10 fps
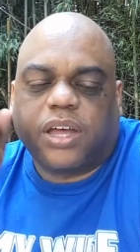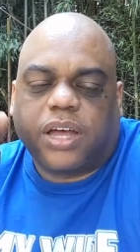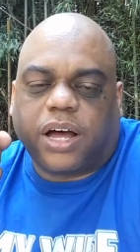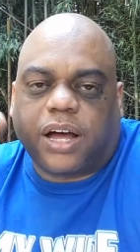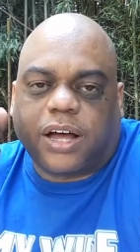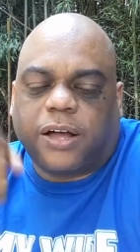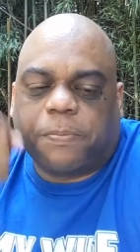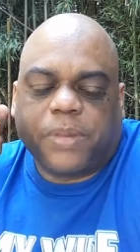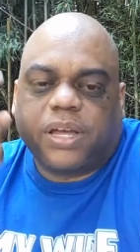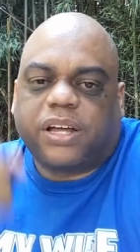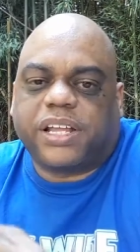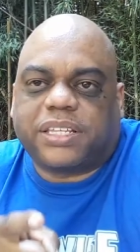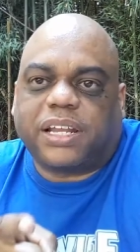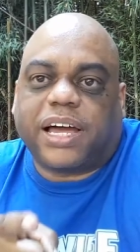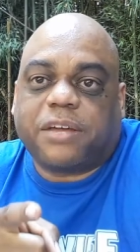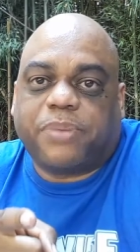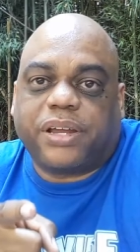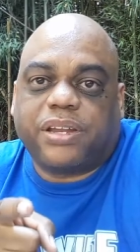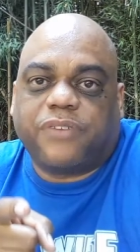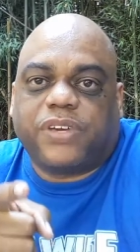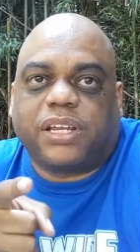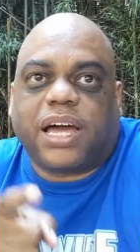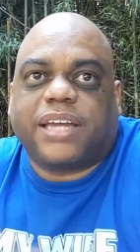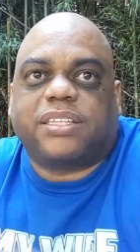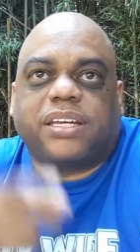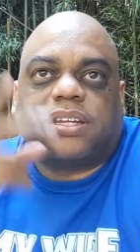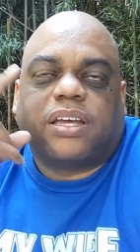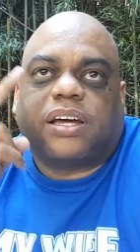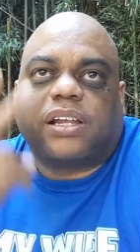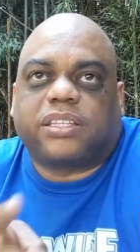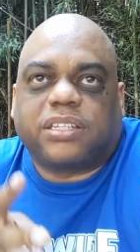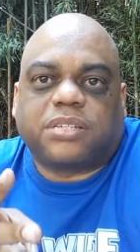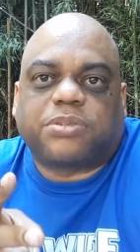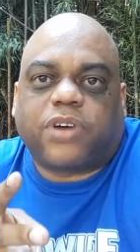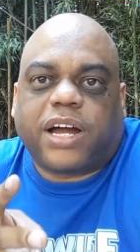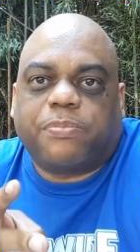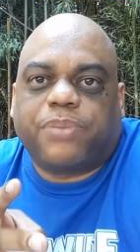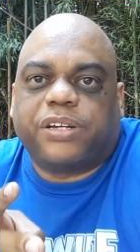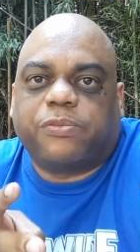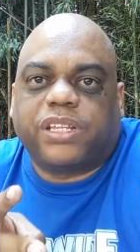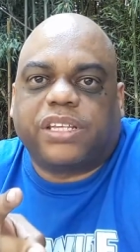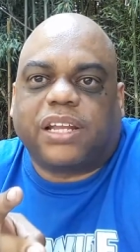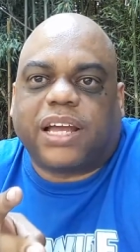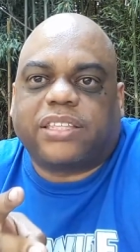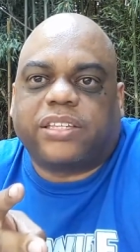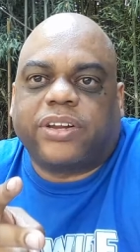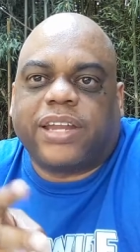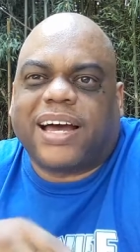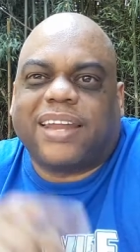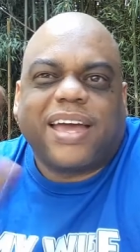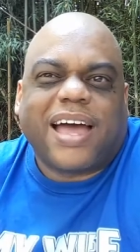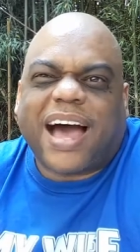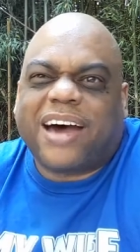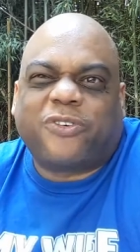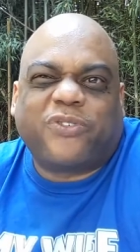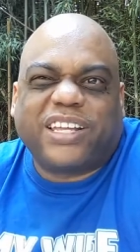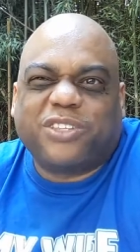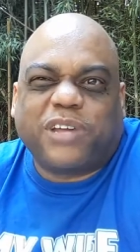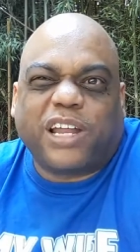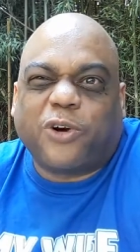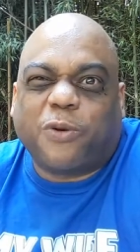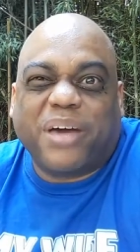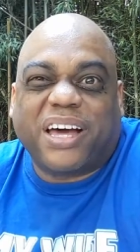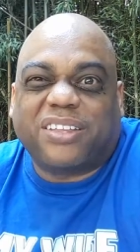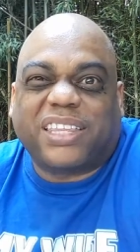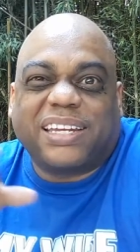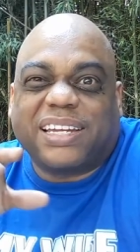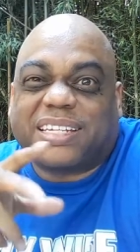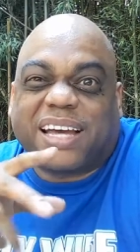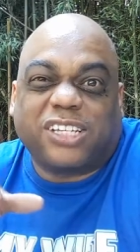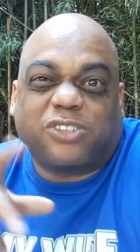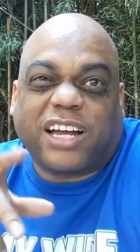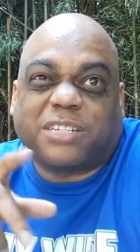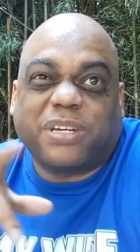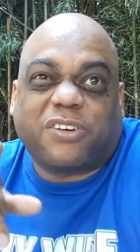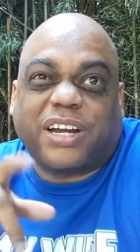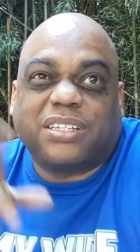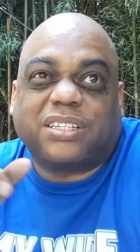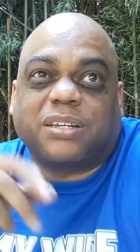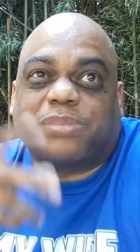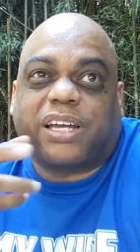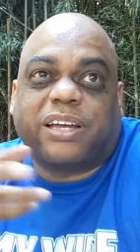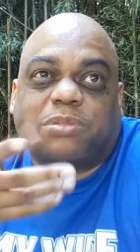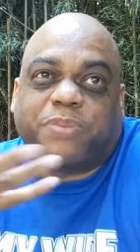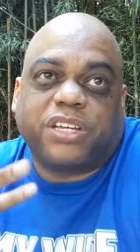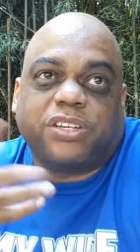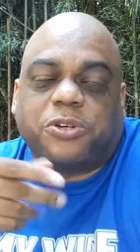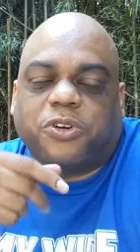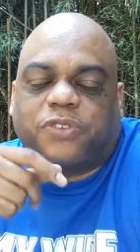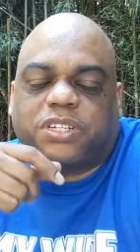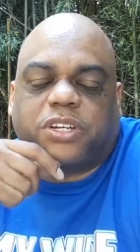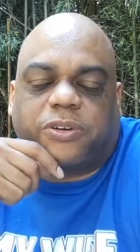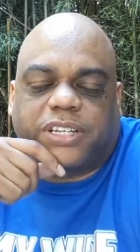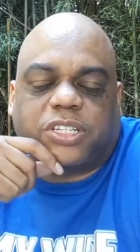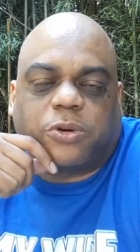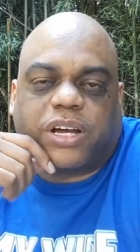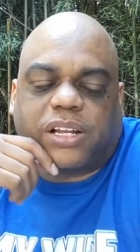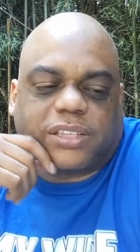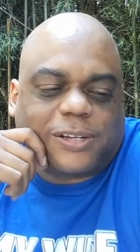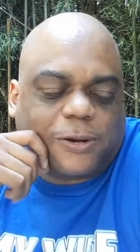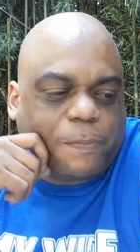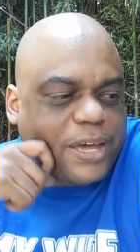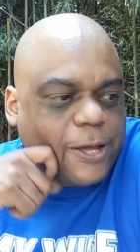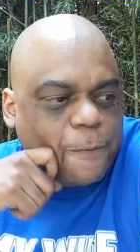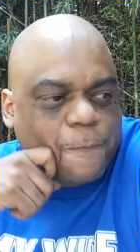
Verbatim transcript: um, click the like button if you liked it click the subscribe button whether you liked it or not i don't really do that little bell thing that's kind of drives me crazy sometimes but you know if you're into it click the little bell